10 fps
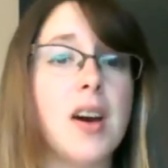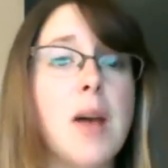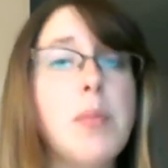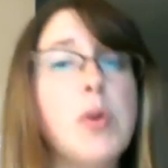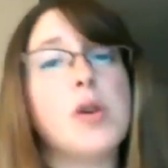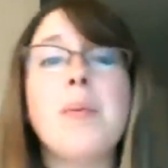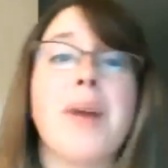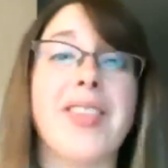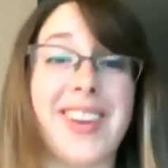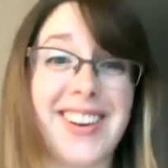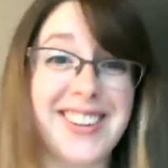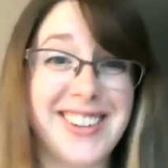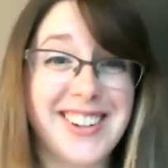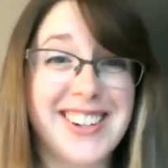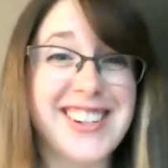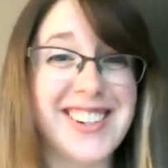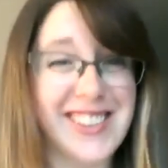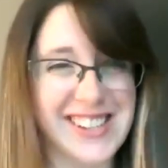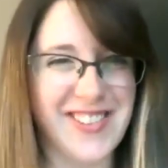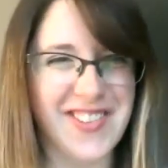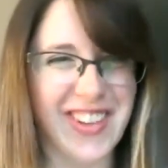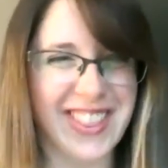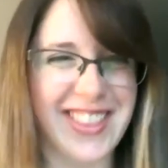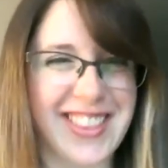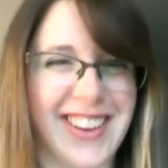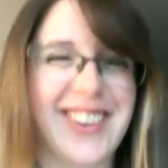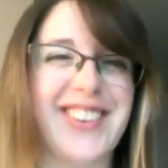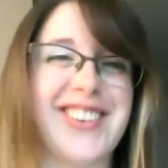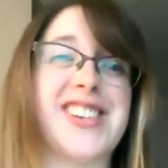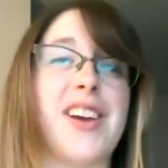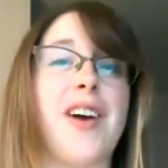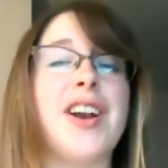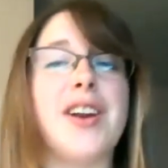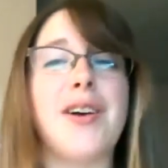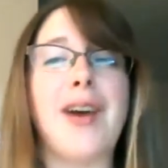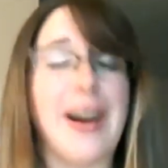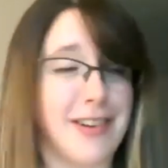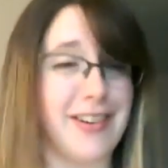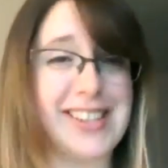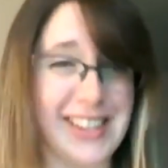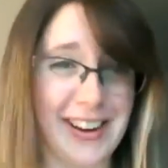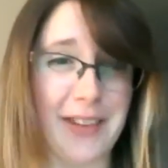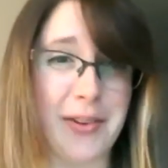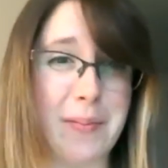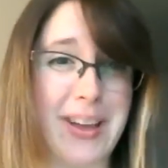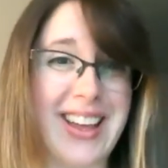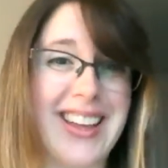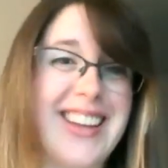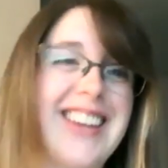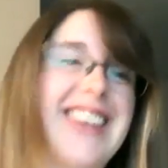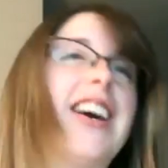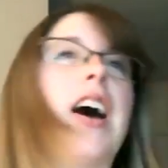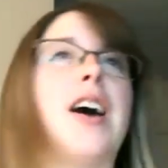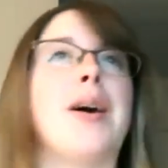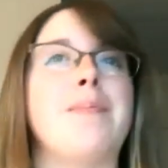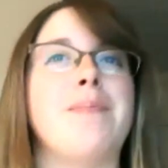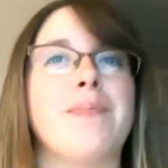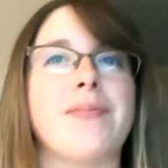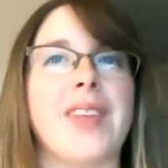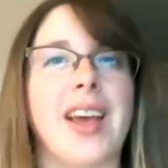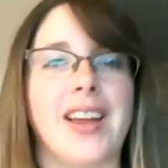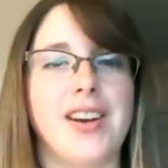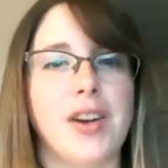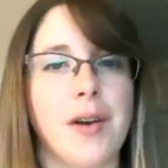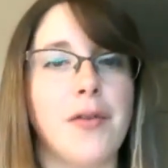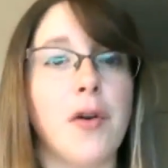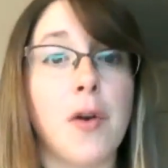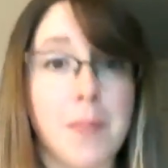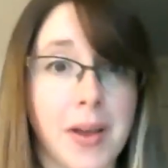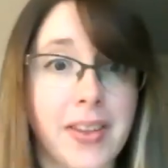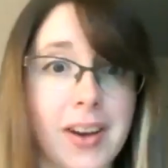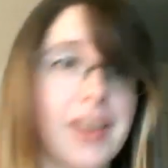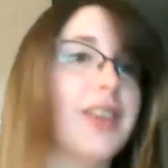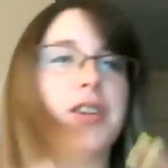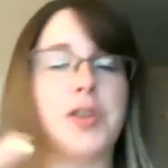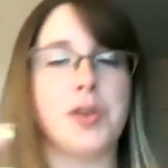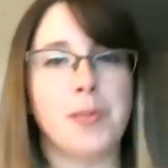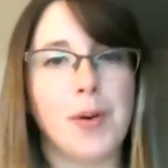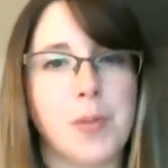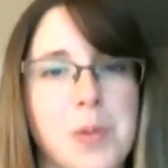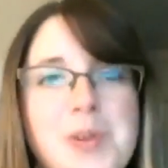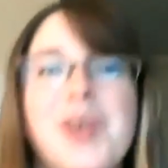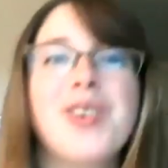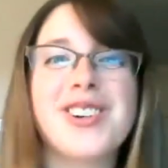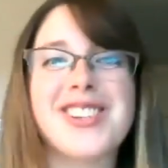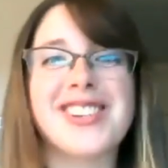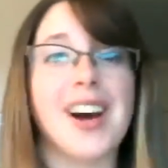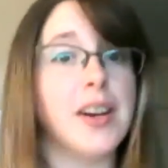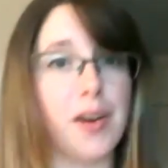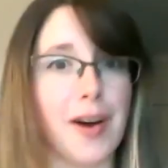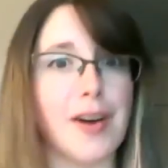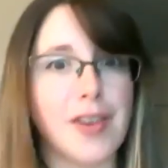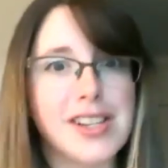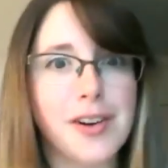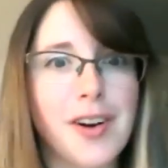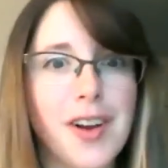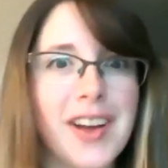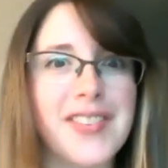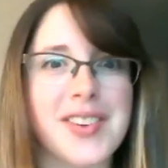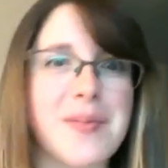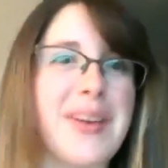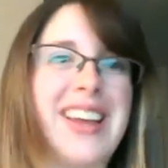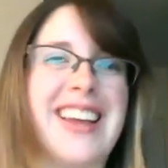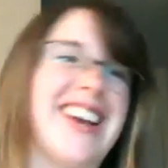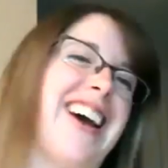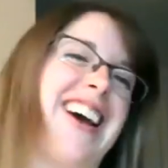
I'm also a mother to a 7-month-old, so I know how crazy life can be. And you know, if you're a mother to multiple dogs, I know how crazy your lives can be.